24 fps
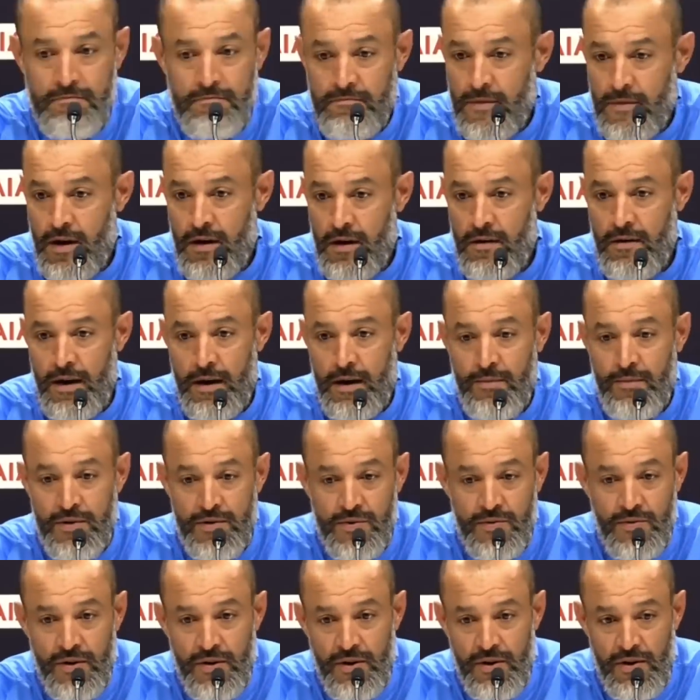No, I'm
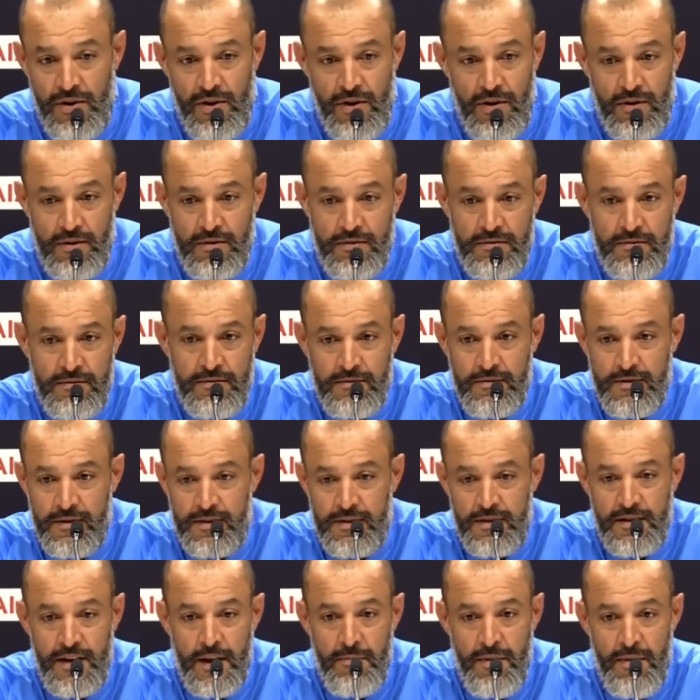not worried at all.
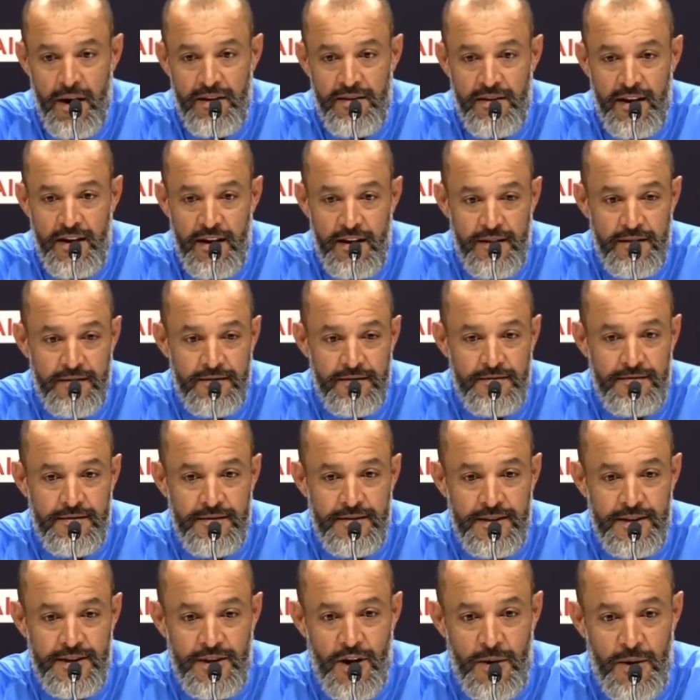It's day by day.
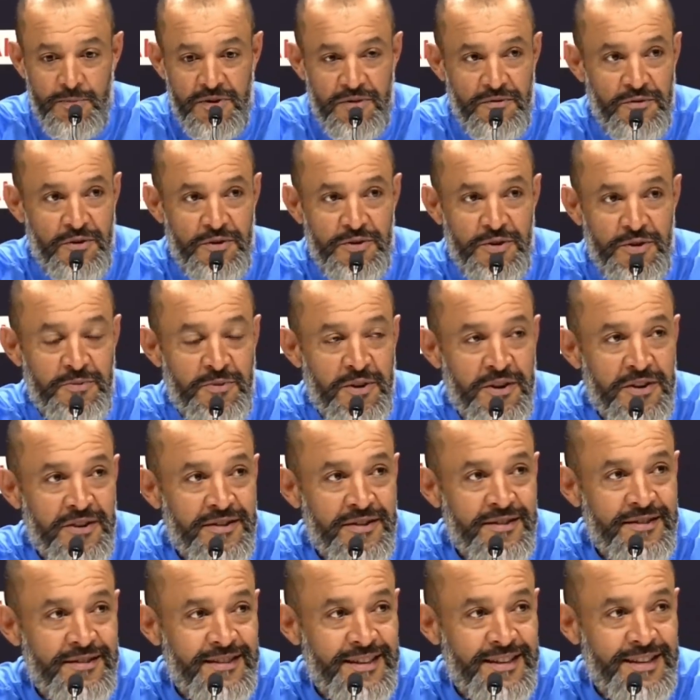It's an option for tomorrow.
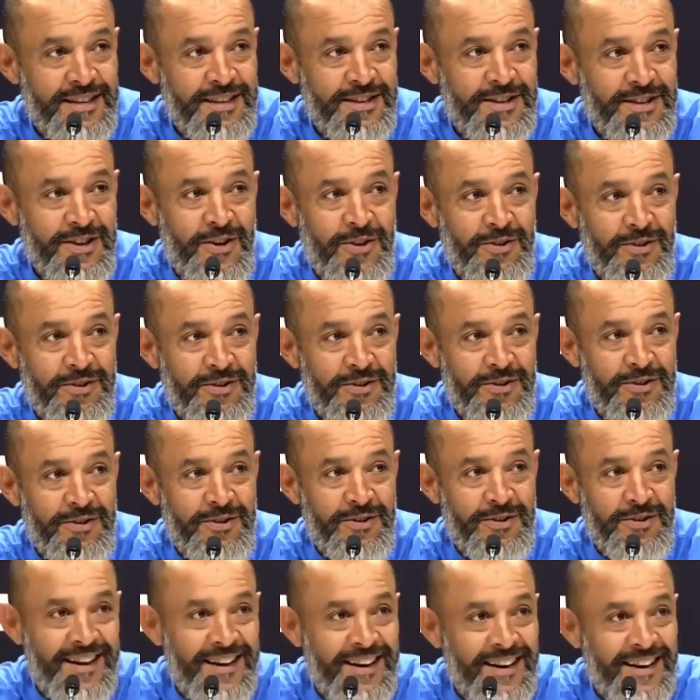This is the only
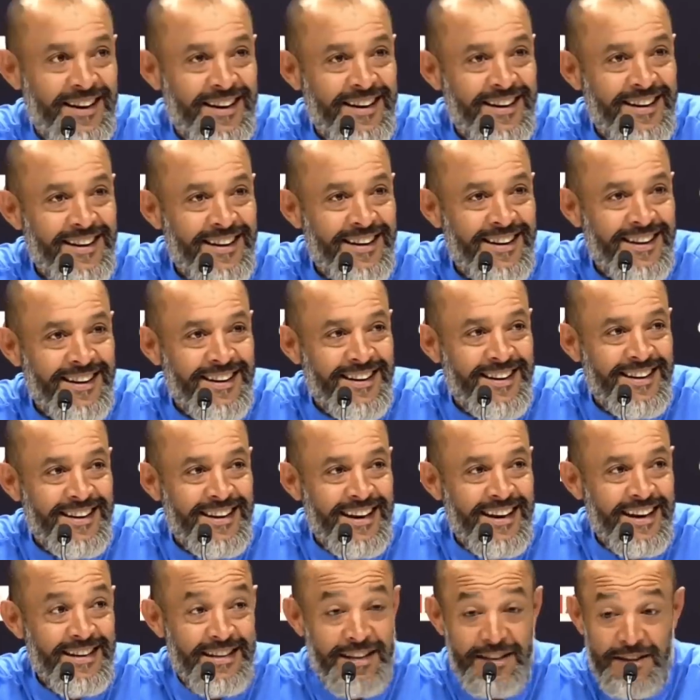thing,
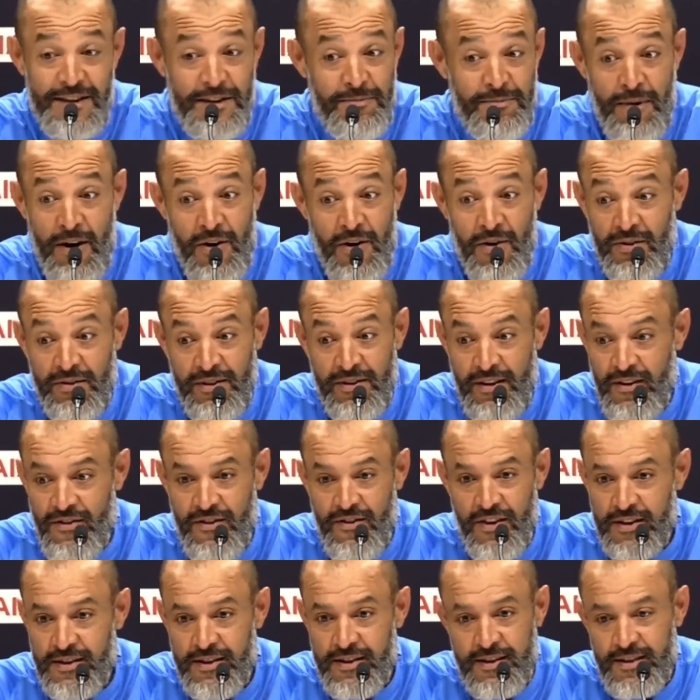and this is my only
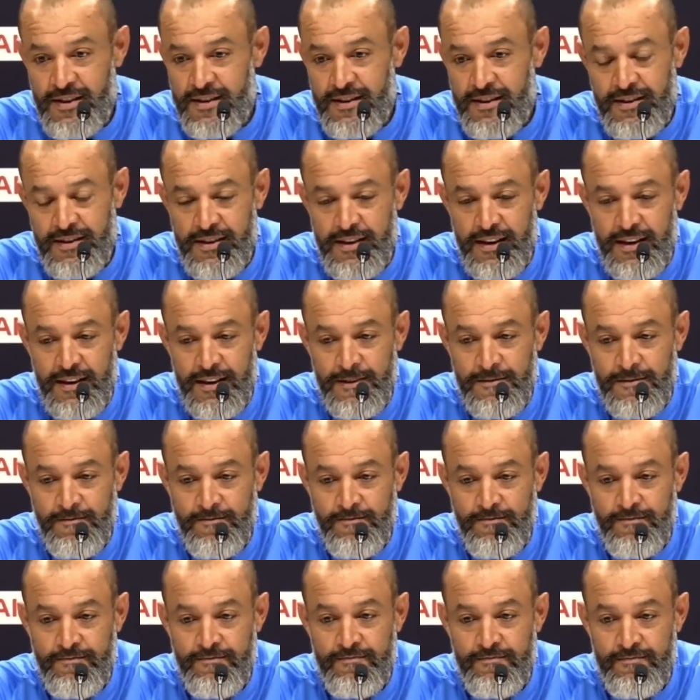thought.
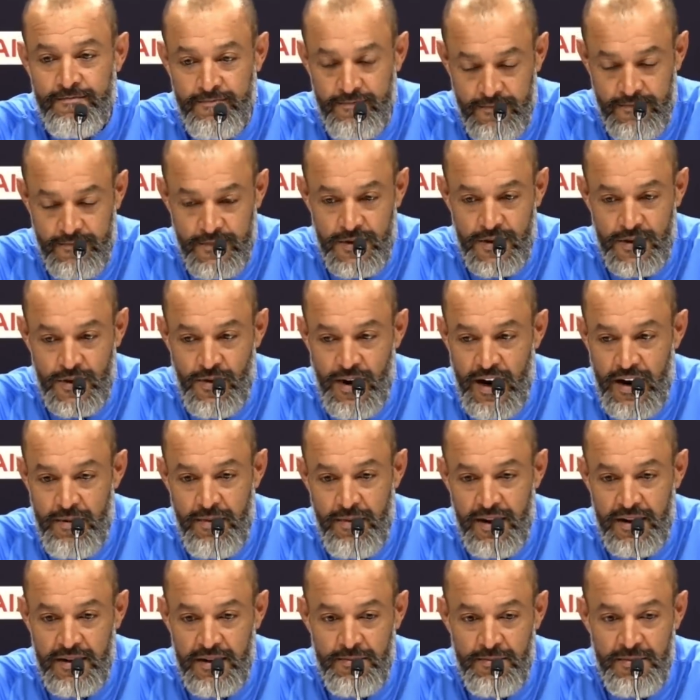Try and
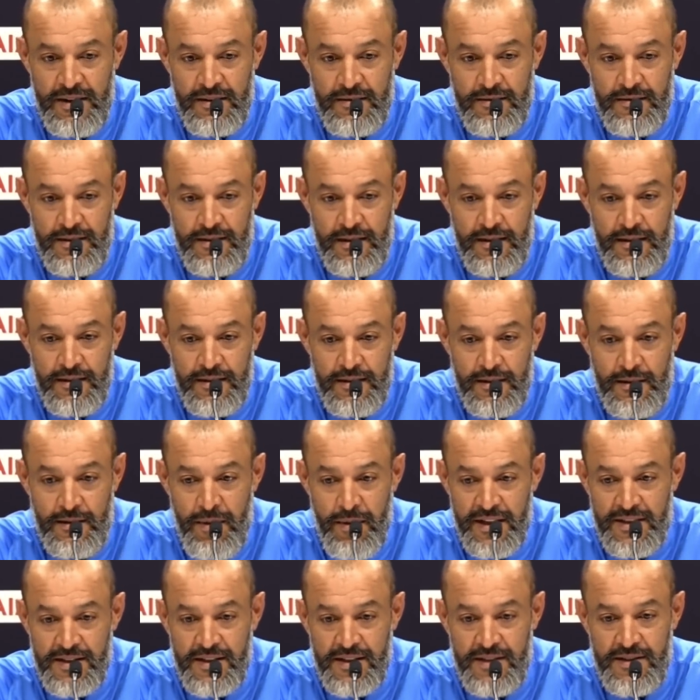make the
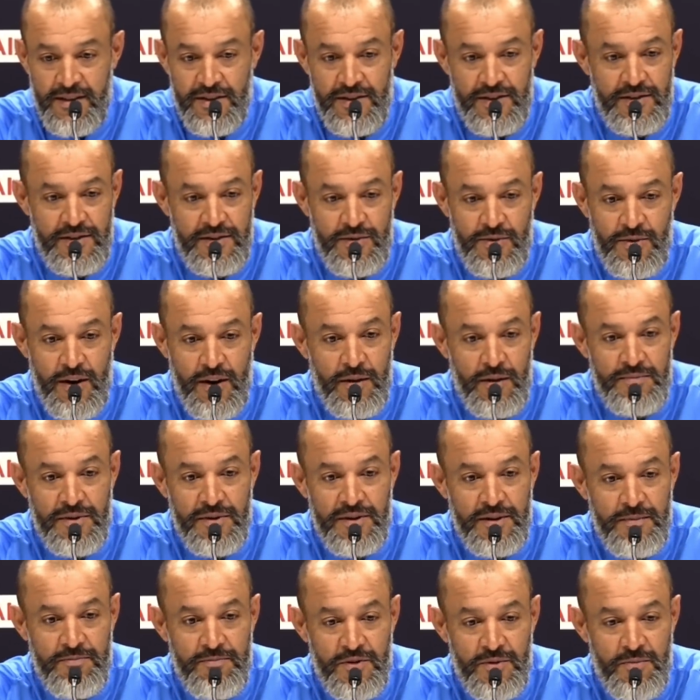best decisions to help the
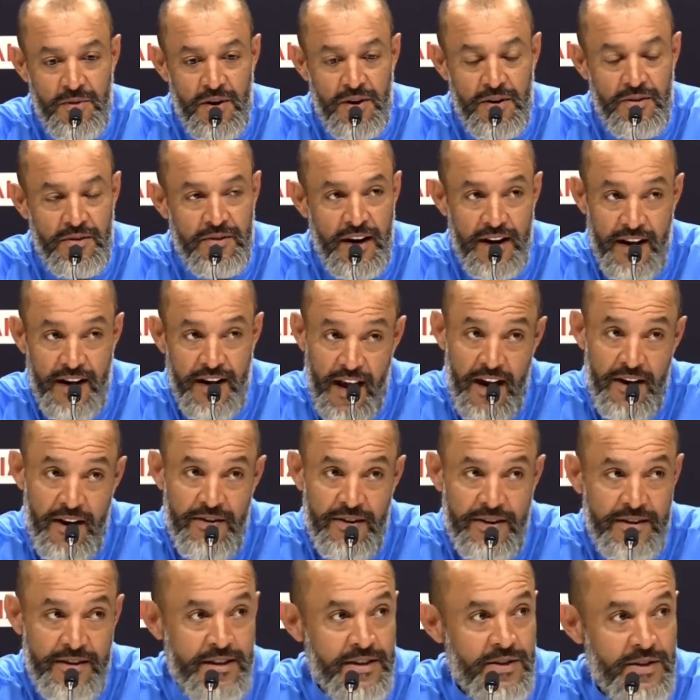team tomorrow, and
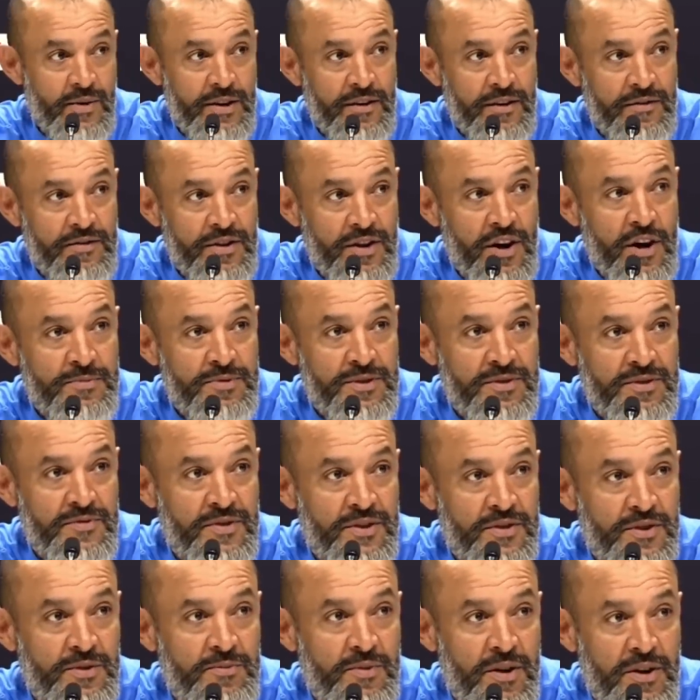Harry is one of the options
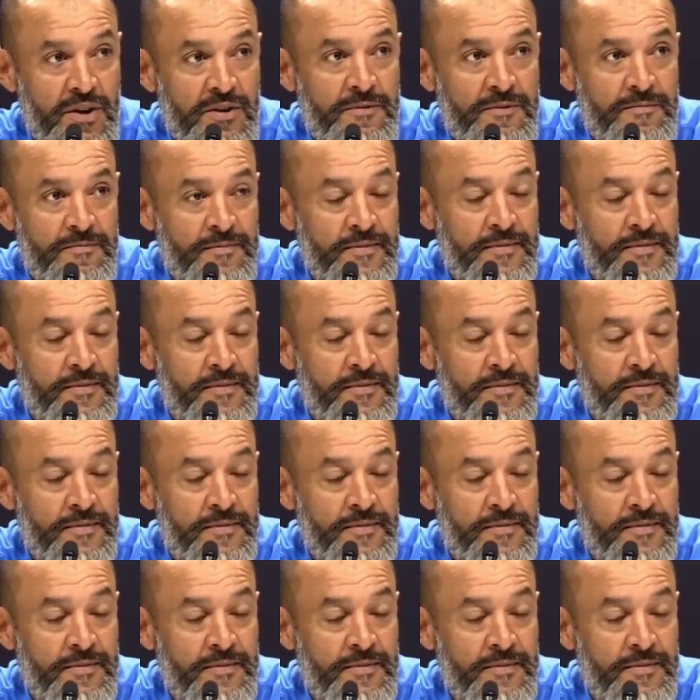for tomorrow.